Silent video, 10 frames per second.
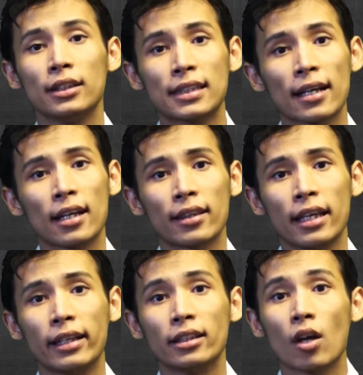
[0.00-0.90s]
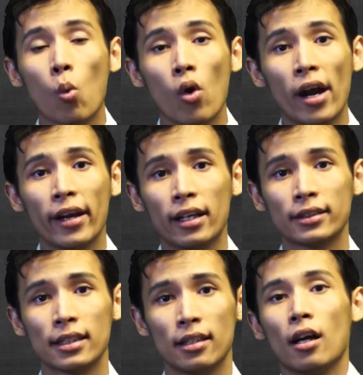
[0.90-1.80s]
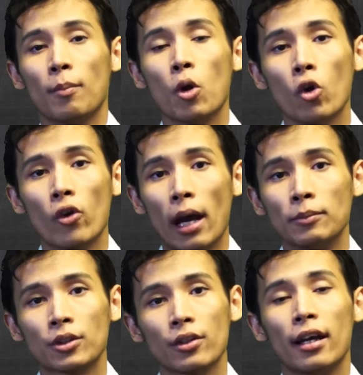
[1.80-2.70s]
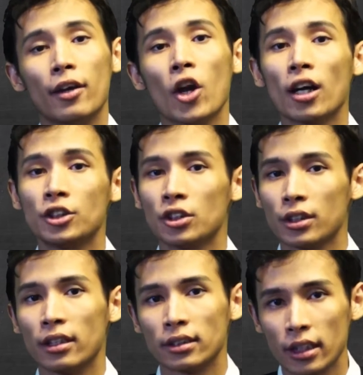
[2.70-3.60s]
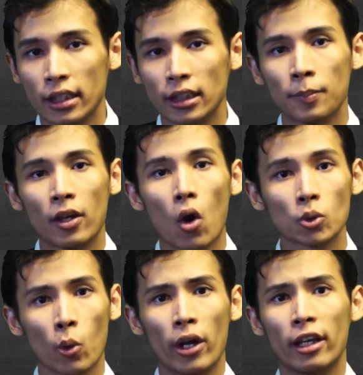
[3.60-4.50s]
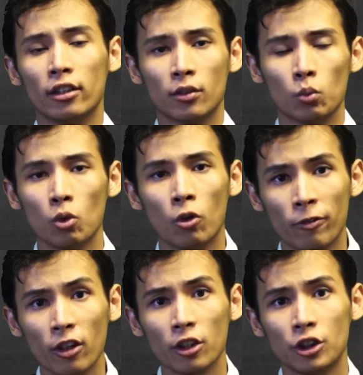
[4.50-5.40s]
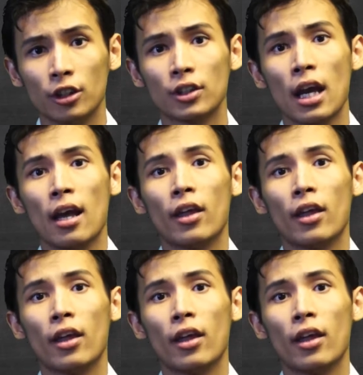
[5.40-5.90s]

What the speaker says: The second thing is awareness programs, not just in cities but also in rural villages.